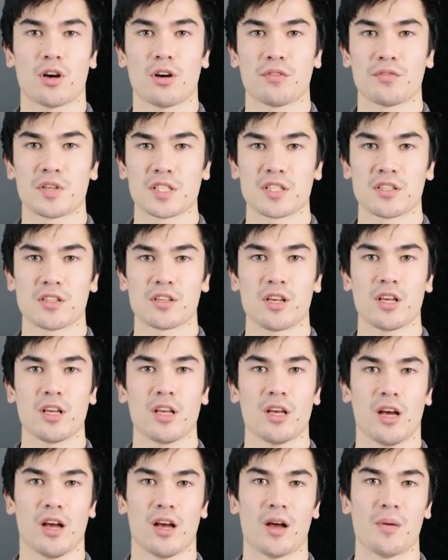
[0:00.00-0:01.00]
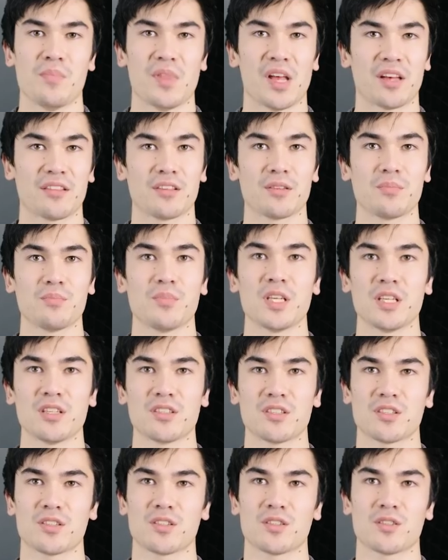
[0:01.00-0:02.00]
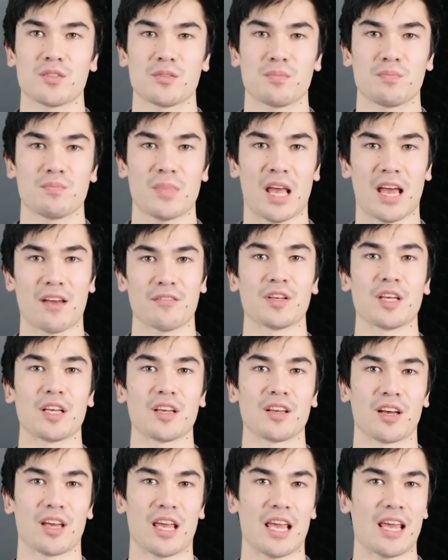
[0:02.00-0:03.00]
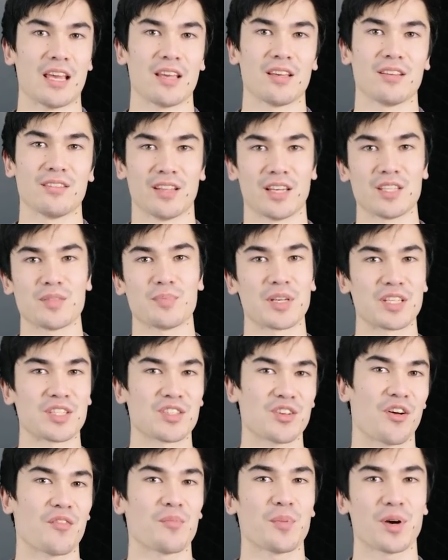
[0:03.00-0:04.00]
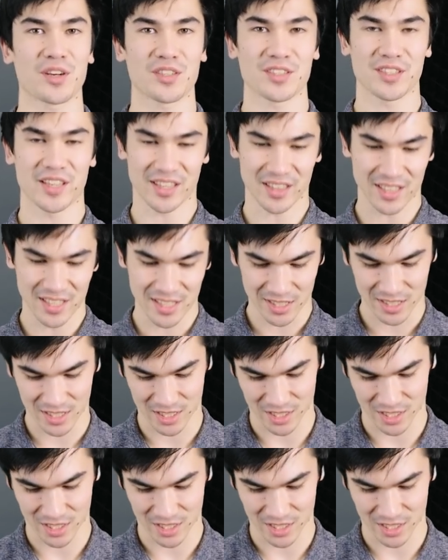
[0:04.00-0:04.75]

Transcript: obviously nothing beats having a nice big softbox like these.